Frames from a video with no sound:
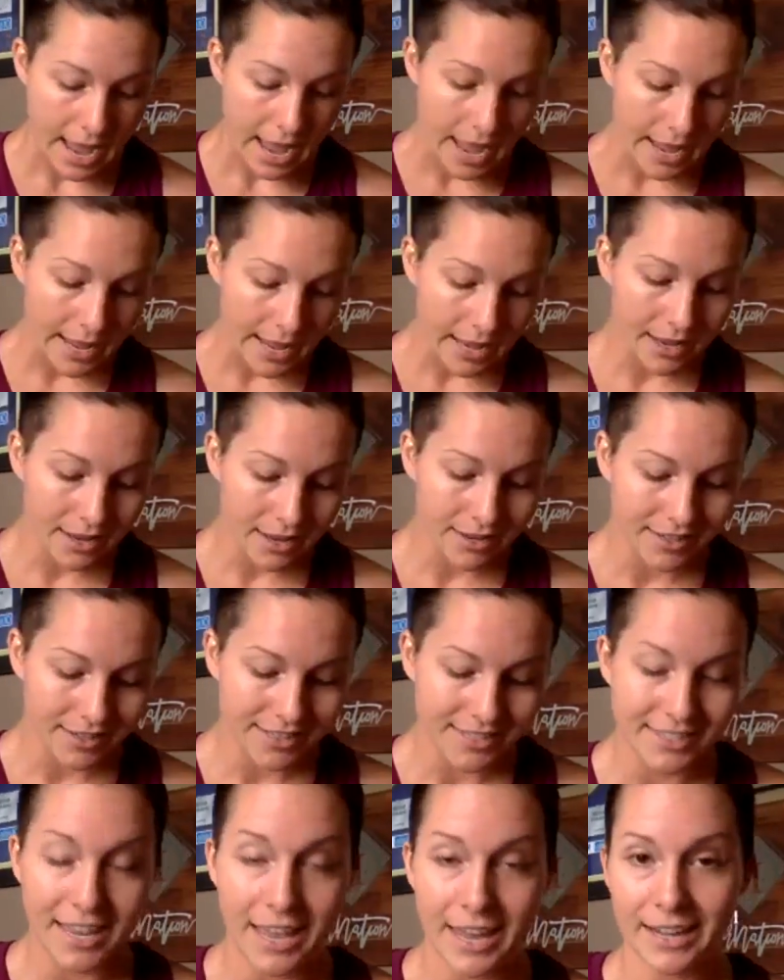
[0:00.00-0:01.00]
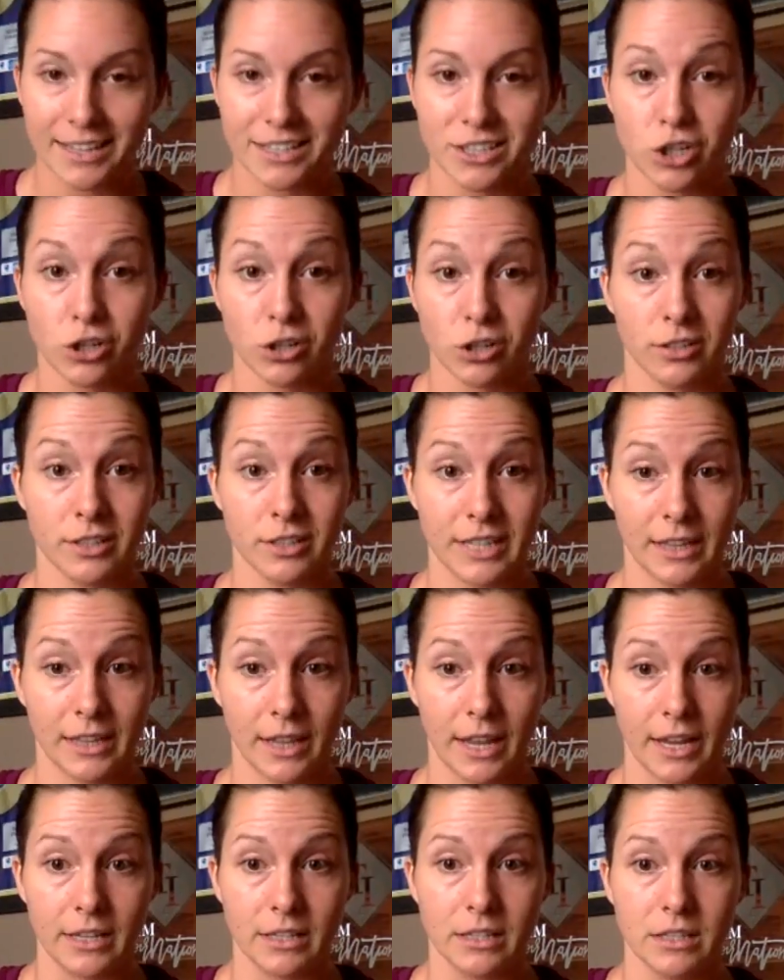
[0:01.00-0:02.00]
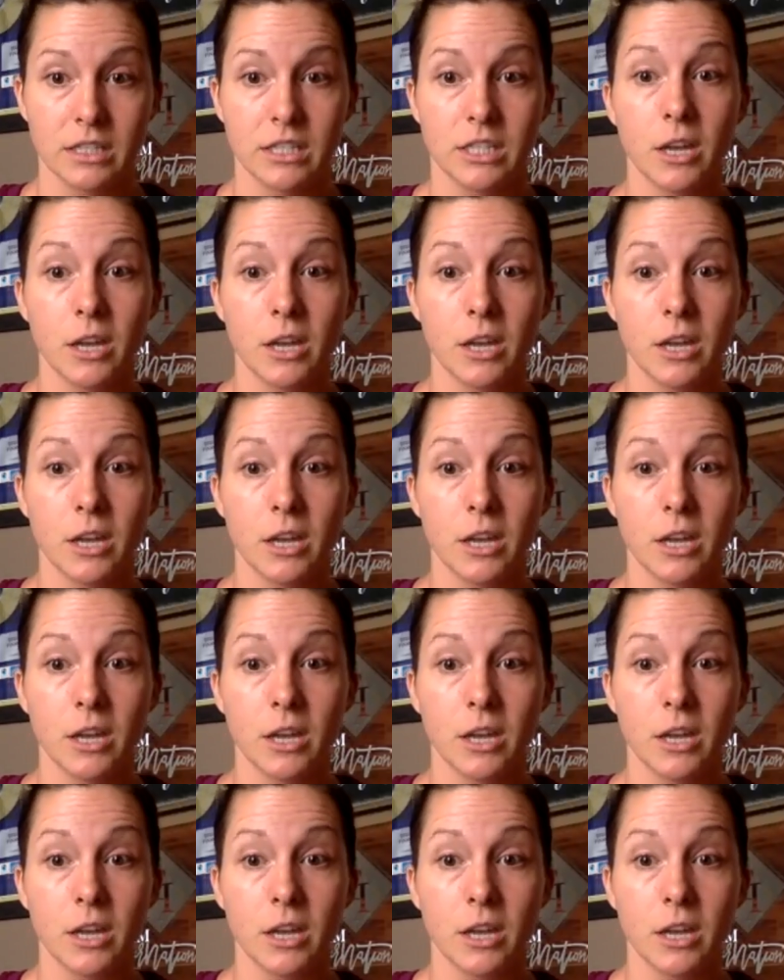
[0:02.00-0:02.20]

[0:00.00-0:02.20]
and set external deadlines.